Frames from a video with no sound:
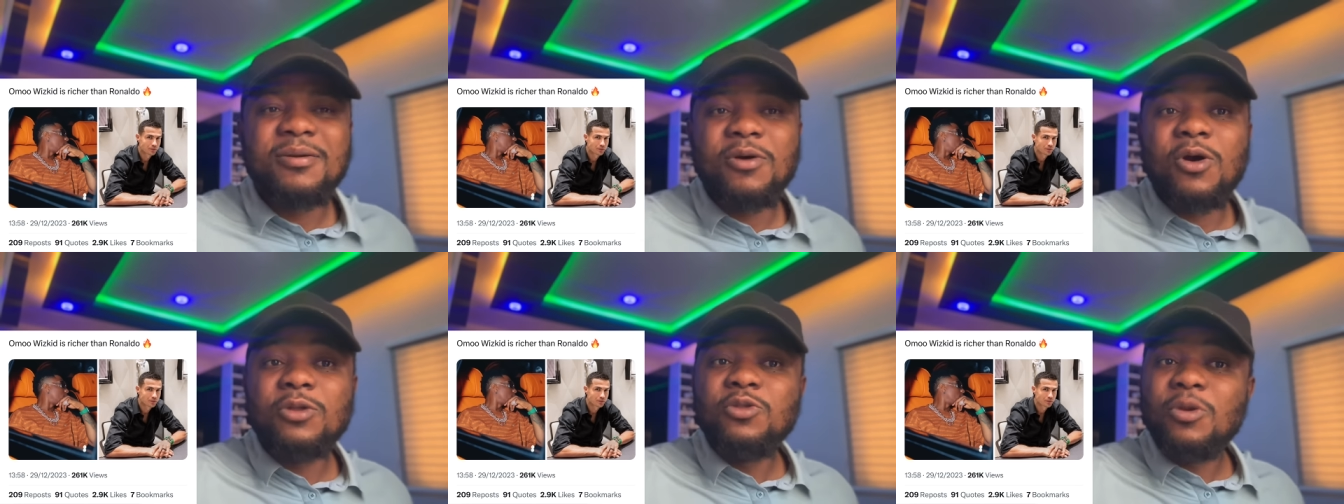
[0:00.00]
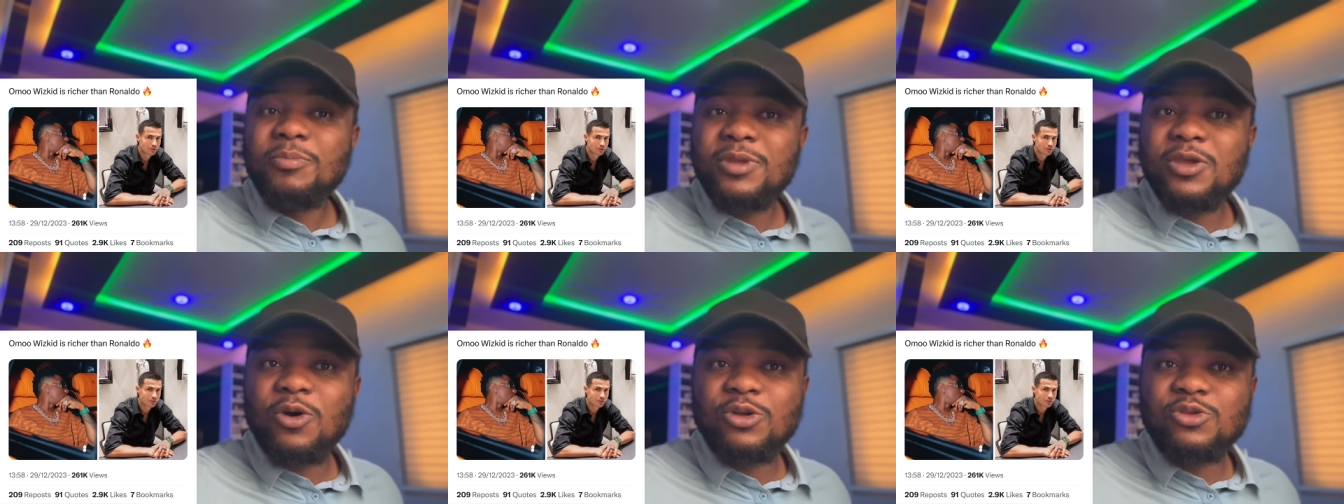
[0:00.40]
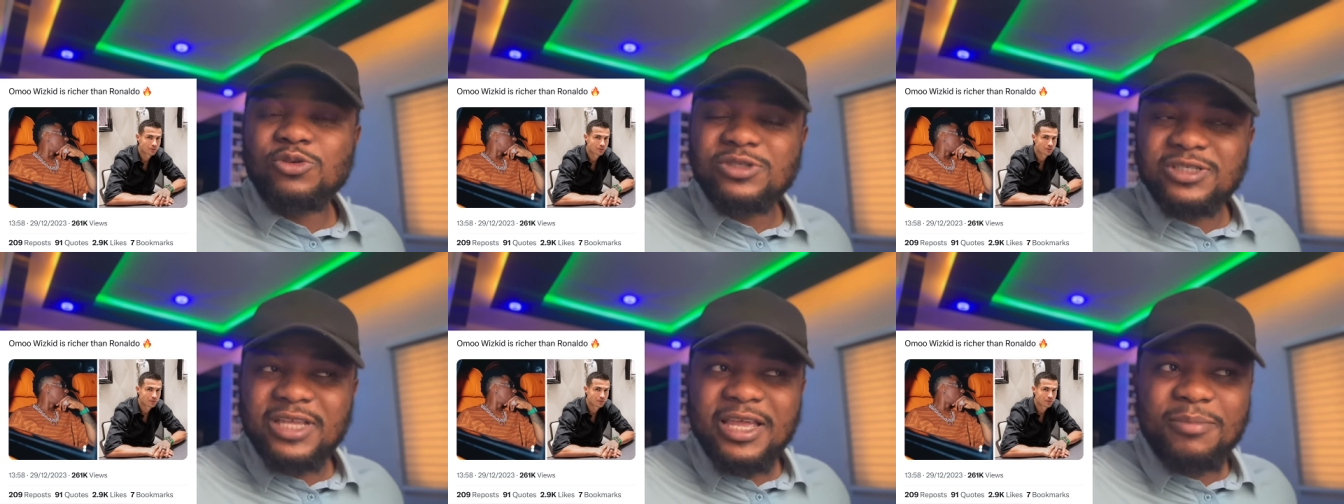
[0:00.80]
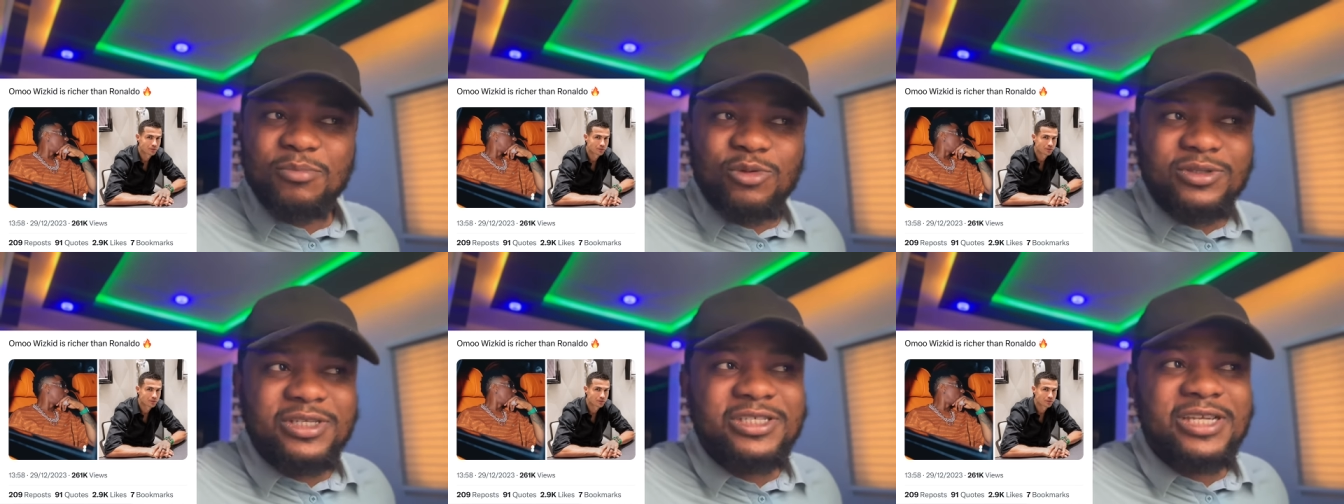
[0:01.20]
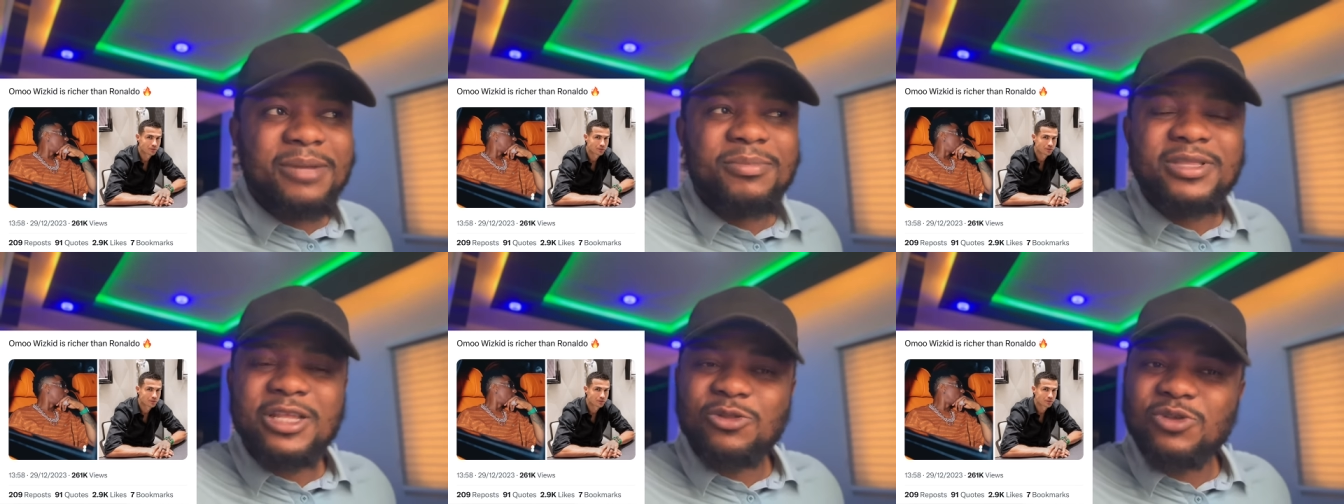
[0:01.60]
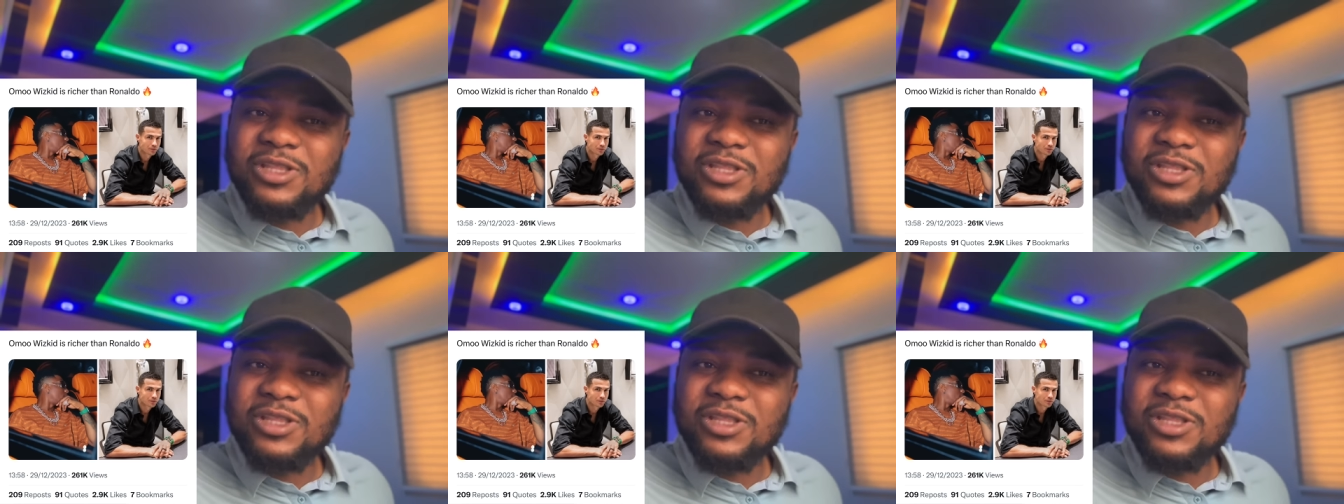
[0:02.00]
Or no be all those musicians make them